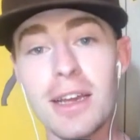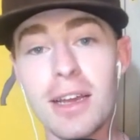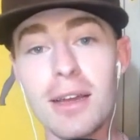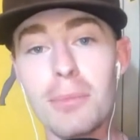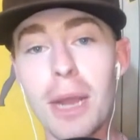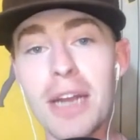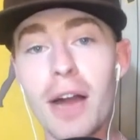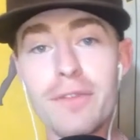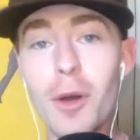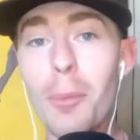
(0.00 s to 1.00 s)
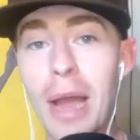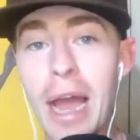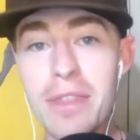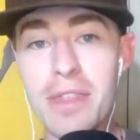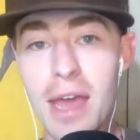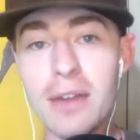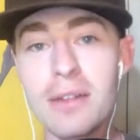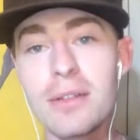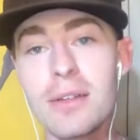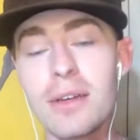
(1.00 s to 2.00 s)
It might not feel bad
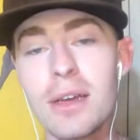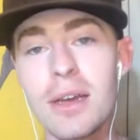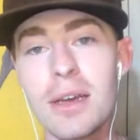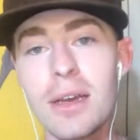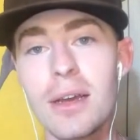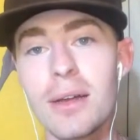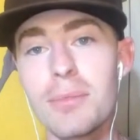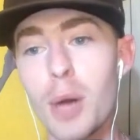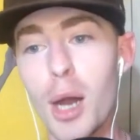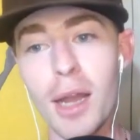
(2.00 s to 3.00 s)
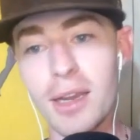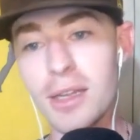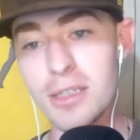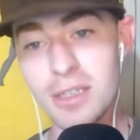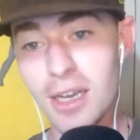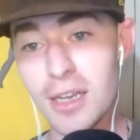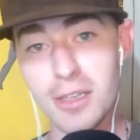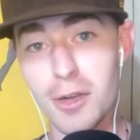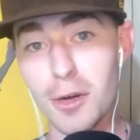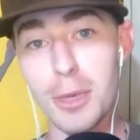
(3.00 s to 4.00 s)
then, but it stings
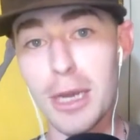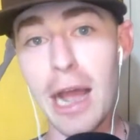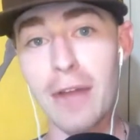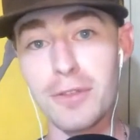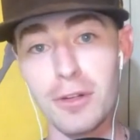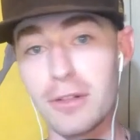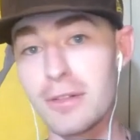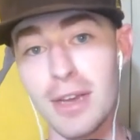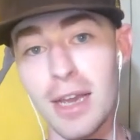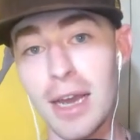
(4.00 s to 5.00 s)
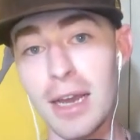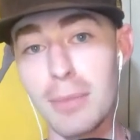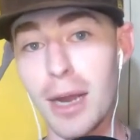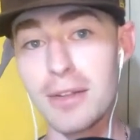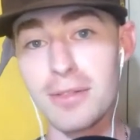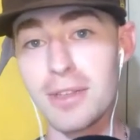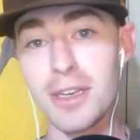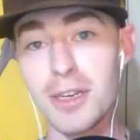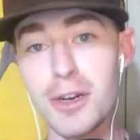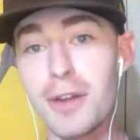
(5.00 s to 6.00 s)
a little bit after. And it might,
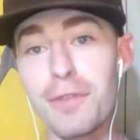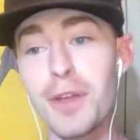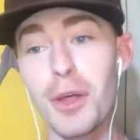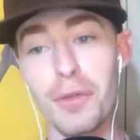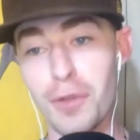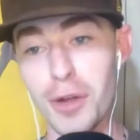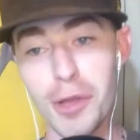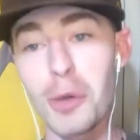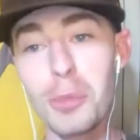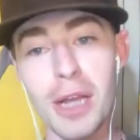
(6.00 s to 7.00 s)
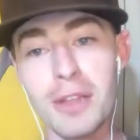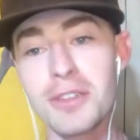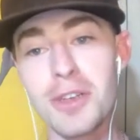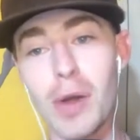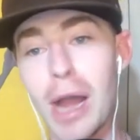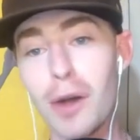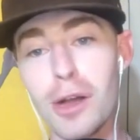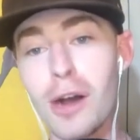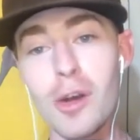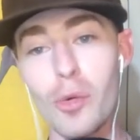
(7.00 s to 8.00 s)
you're going to feel it for a little bit. So how
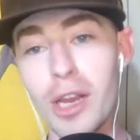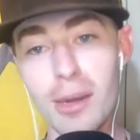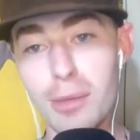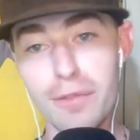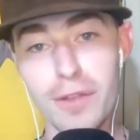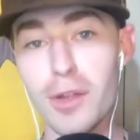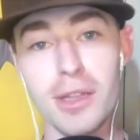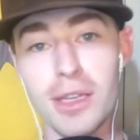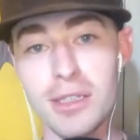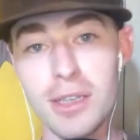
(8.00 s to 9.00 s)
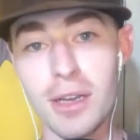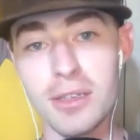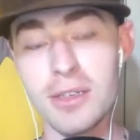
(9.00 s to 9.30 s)
long are we going to be feeling these things?